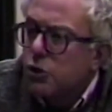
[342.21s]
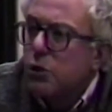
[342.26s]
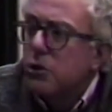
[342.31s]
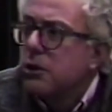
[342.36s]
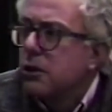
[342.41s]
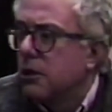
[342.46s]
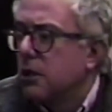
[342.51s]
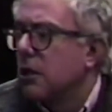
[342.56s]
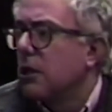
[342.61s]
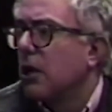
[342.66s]

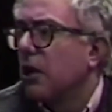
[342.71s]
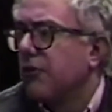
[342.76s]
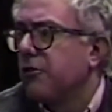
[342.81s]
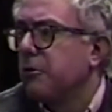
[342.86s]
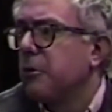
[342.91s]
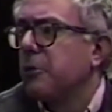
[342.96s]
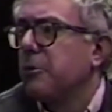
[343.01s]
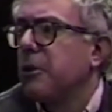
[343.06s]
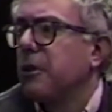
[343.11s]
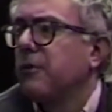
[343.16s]
Should city
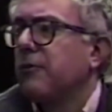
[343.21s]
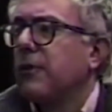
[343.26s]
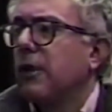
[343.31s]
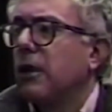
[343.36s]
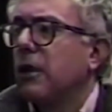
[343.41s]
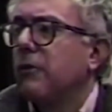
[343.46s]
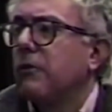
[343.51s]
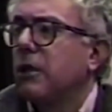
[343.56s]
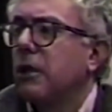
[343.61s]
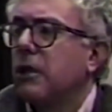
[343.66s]
government be
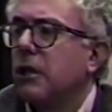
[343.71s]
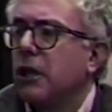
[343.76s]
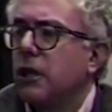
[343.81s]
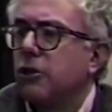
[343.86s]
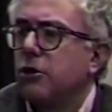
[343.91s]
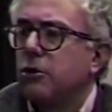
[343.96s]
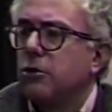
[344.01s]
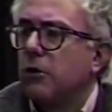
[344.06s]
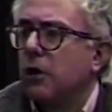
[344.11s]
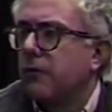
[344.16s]
involved in the
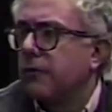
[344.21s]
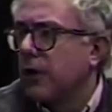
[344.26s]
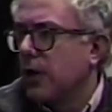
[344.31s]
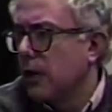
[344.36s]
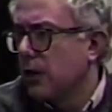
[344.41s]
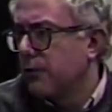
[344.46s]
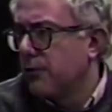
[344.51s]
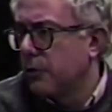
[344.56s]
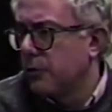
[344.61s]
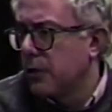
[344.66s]
issue of
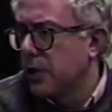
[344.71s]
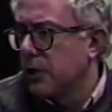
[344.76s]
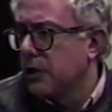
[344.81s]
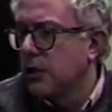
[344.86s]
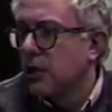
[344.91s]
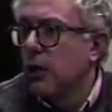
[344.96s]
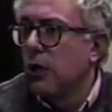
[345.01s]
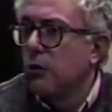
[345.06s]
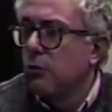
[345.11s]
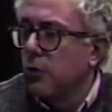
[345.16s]
telephone
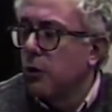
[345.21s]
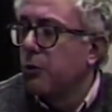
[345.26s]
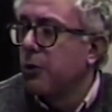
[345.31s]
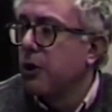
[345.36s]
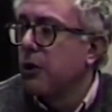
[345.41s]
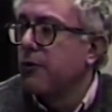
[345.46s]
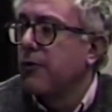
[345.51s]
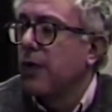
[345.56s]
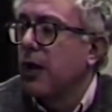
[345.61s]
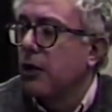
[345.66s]
rates when
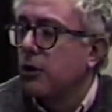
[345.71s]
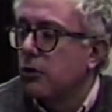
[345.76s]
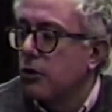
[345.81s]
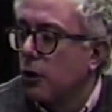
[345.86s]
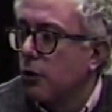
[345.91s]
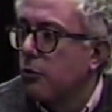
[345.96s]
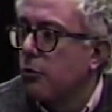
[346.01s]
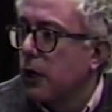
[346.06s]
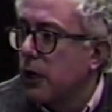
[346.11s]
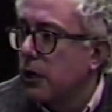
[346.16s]
we in fact
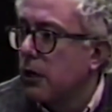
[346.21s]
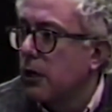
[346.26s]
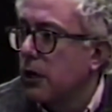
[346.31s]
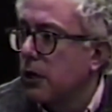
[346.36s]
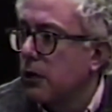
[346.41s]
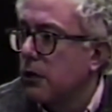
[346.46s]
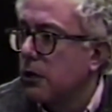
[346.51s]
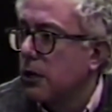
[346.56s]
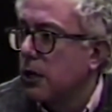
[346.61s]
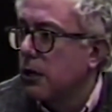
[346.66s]
don't
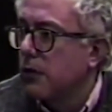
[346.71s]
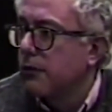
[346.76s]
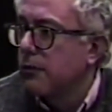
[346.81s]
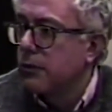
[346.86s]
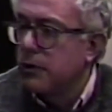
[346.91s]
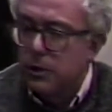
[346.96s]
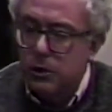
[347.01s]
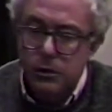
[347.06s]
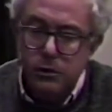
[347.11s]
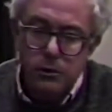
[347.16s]
regulate the
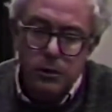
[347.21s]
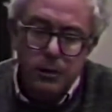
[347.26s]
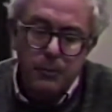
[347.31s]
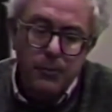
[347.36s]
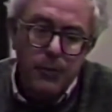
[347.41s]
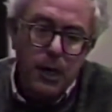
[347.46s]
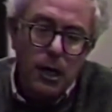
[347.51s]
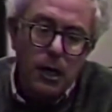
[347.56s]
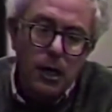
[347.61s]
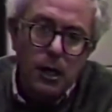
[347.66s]
telephone industry?
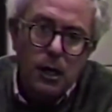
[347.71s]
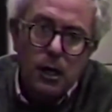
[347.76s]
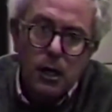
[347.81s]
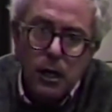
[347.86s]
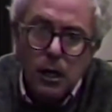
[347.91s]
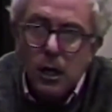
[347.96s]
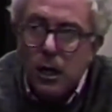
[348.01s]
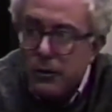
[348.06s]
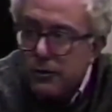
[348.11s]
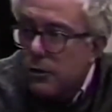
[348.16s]

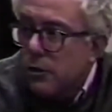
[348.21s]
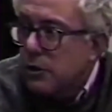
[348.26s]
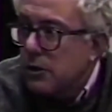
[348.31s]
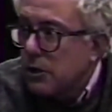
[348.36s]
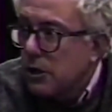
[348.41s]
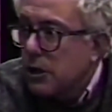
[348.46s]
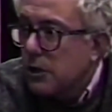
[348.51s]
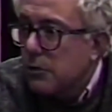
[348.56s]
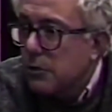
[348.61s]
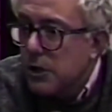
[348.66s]
And I of course
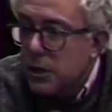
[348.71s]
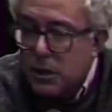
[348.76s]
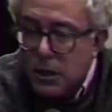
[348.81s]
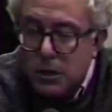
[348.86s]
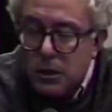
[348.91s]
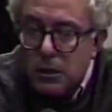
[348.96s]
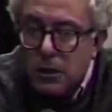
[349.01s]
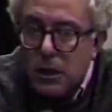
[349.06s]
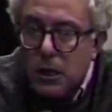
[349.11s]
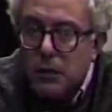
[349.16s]
think we
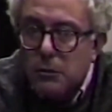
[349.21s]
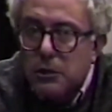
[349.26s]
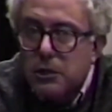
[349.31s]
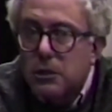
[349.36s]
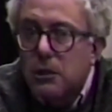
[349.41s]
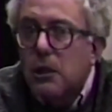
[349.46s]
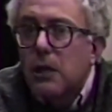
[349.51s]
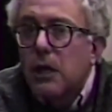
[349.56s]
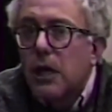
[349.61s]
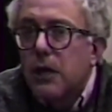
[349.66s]
didn't, and I was
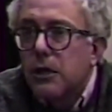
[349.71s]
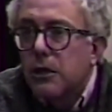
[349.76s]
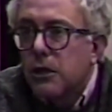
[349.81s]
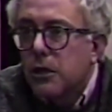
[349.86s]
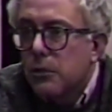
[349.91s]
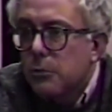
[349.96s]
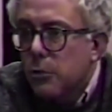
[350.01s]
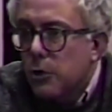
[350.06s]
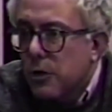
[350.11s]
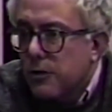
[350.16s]
delighted
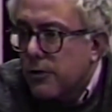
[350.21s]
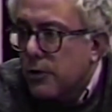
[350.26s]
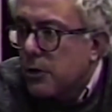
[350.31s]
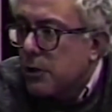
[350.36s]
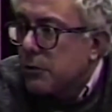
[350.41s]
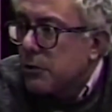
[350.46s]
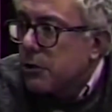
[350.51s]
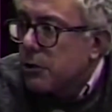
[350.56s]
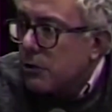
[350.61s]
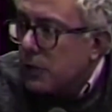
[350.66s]
that the Board of
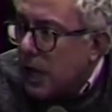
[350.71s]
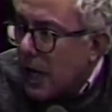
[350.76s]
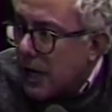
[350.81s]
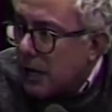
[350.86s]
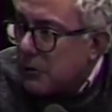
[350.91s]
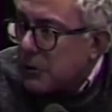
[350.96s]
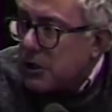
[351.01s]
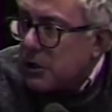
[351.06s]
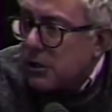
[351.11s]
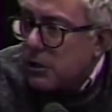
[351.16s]
Aldermen
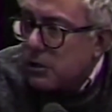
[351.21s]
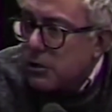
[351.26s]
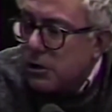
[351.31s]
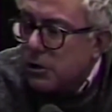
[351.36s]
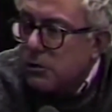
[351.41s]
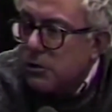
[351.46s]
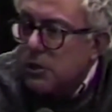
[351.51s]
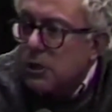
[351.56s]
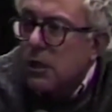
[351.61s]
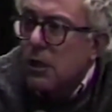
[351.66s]
unanimously
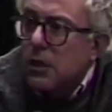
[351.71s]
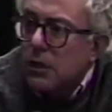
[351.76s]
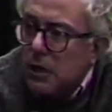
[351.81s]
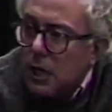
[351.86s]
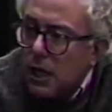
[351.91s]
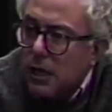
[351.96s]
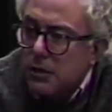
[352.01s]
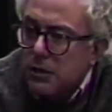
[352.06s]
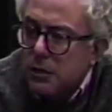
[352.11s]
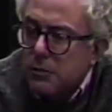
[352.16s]
chose
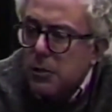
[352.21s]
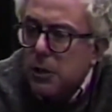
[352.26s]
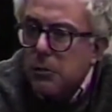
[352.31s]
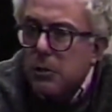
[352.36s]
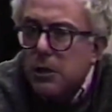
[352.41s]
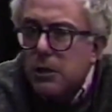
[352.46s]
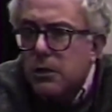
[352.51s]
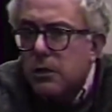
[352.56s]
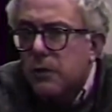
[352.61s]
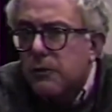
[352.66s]
to ask the
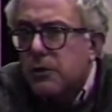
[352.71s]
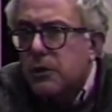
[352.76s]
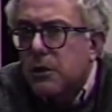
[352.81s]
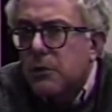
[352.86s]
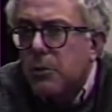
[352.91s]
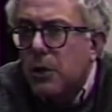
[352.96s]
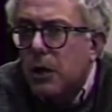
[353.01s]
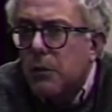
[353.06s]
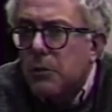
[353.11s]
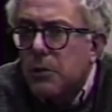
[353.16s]
Public Service
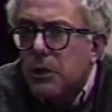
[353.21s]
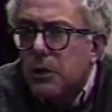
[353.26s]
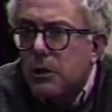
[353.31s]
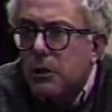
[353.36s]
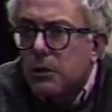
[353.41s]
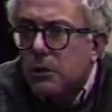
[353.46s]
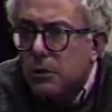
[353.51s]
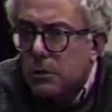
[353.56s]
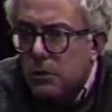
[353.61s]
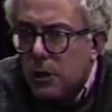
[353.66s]
Department
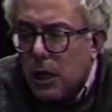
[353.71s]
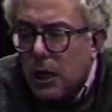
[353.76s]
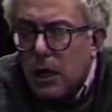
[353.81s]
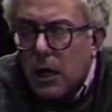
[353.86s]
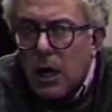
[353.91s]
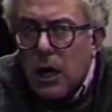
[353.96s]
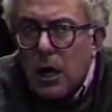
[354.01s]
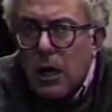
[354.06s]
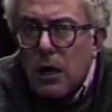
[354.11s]
to do that.